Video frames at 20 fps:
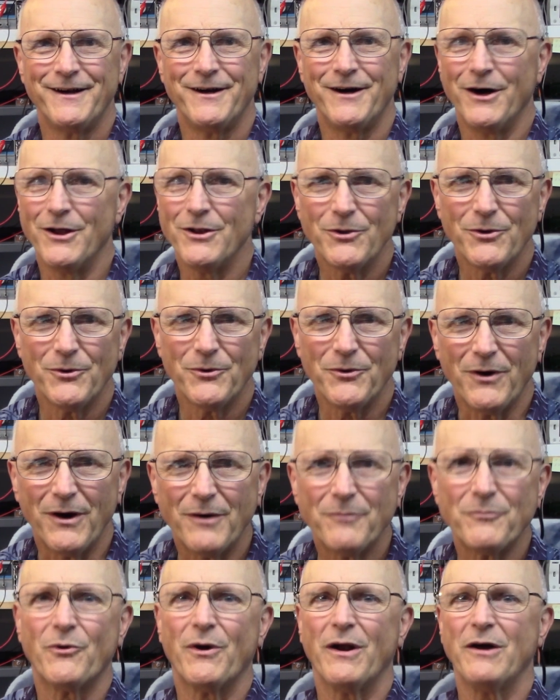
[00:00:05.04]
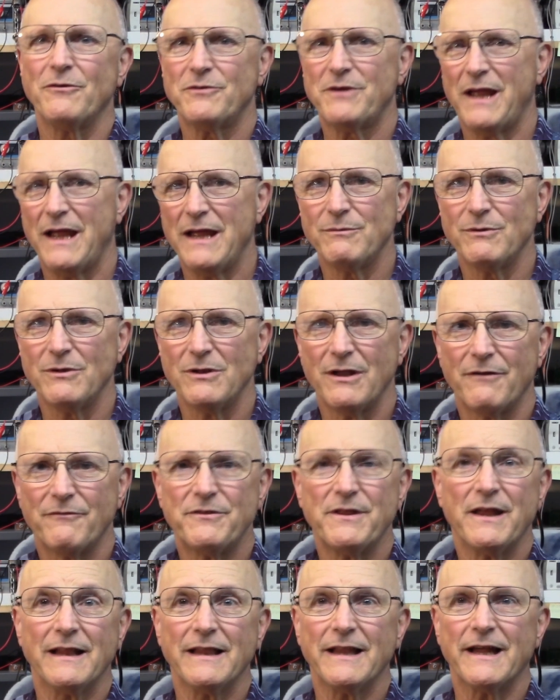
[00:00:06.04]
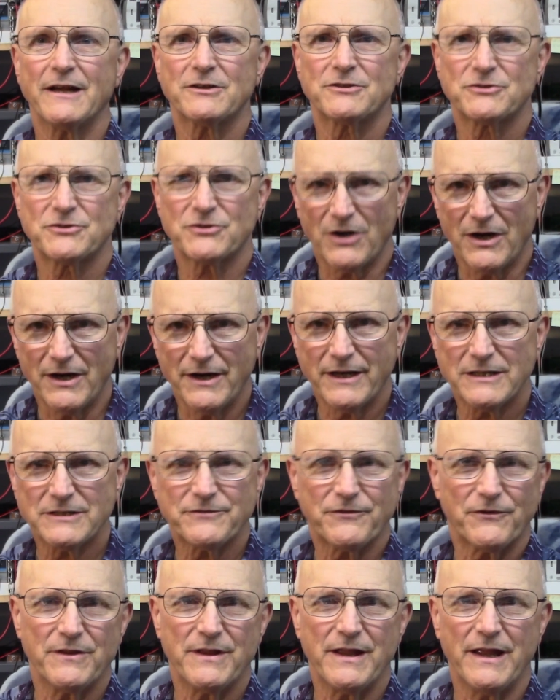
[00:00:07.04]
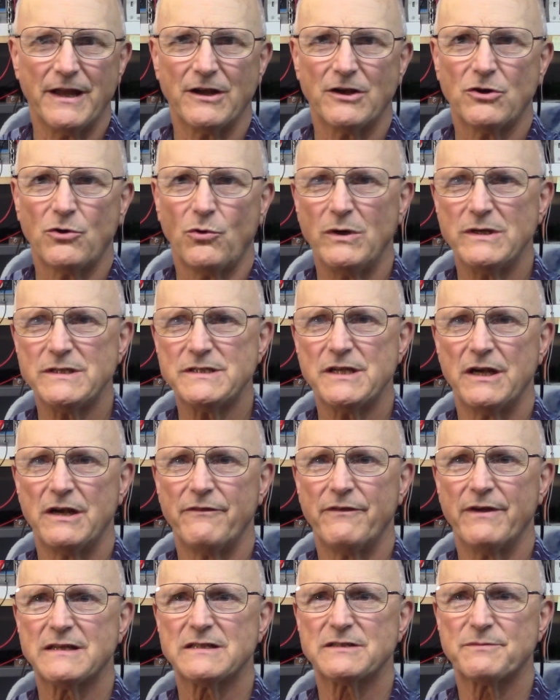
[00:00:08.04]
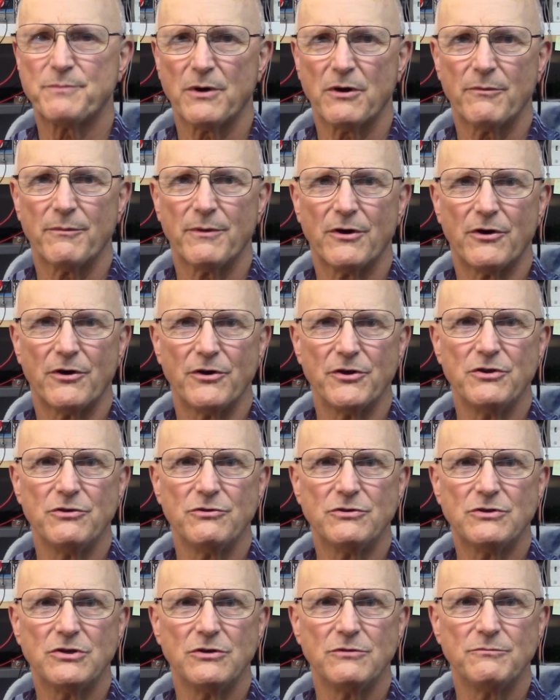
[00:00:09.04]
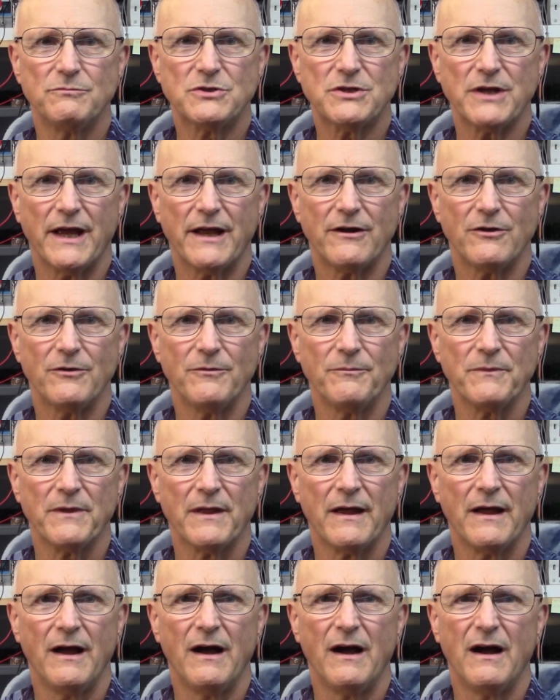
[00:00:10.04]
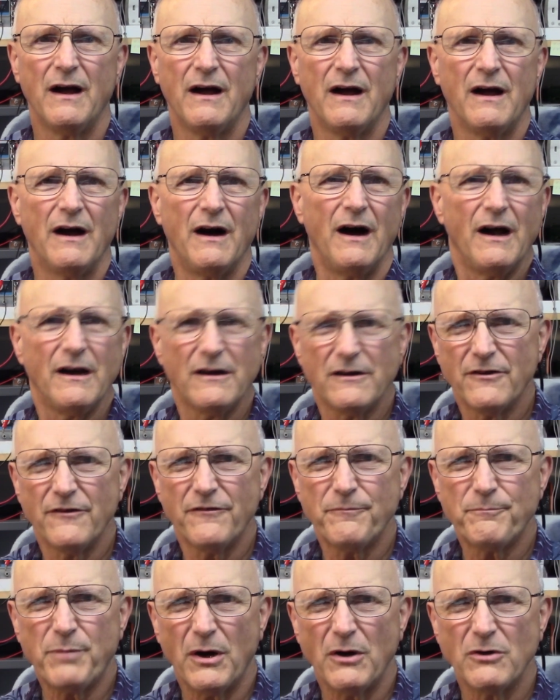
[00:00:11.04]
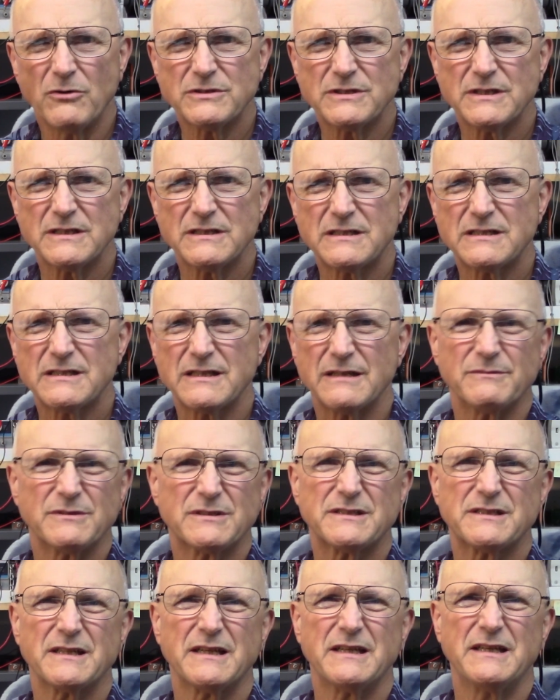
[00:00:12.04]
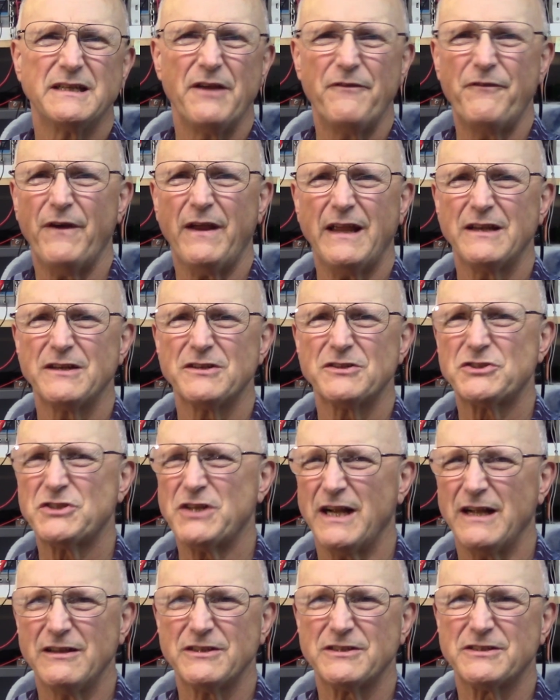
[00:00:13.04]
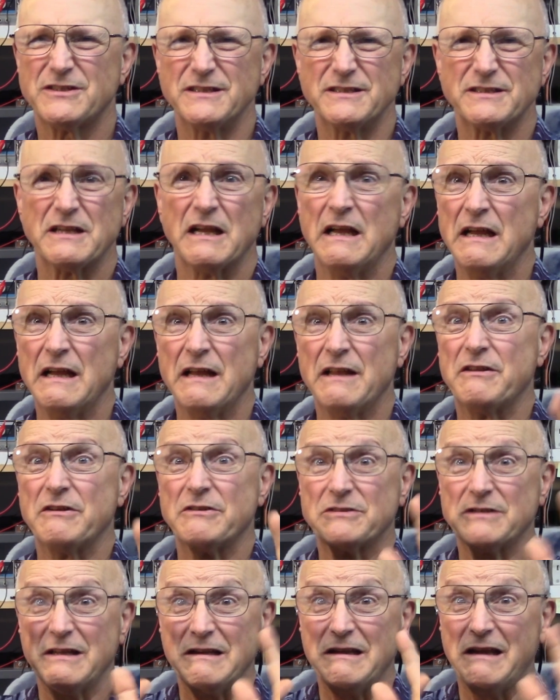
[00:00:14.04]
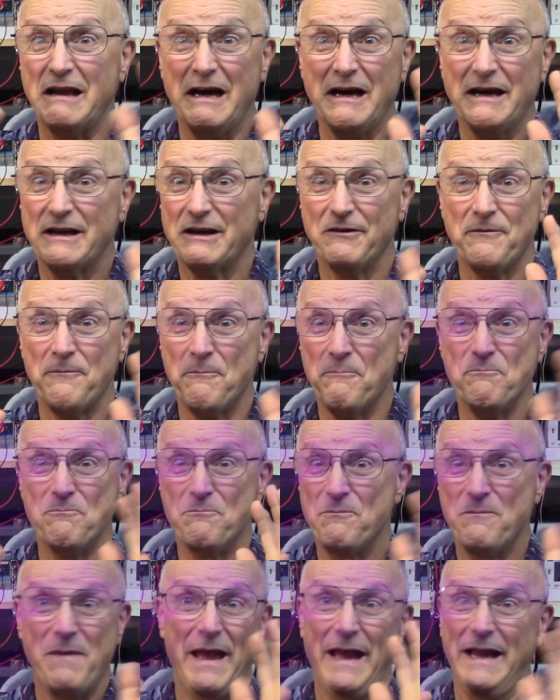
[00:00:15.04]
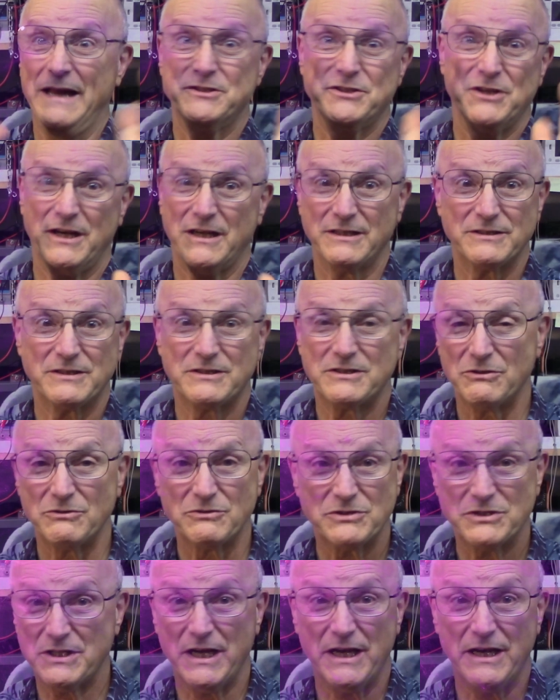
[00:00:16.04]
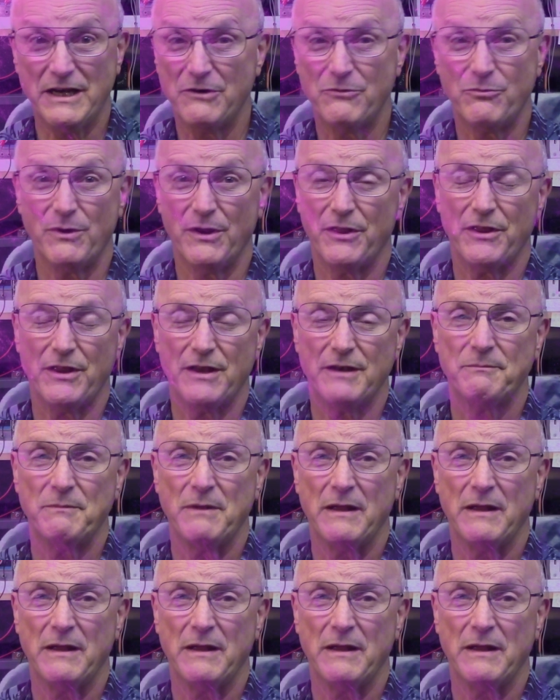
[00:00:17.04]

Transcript: Hello, I'm Ralph Gabel of the Electronics for the Inquisitive Experimenter YouTube channel. R F poses some significant challenges. There's a lot of magic associated with it.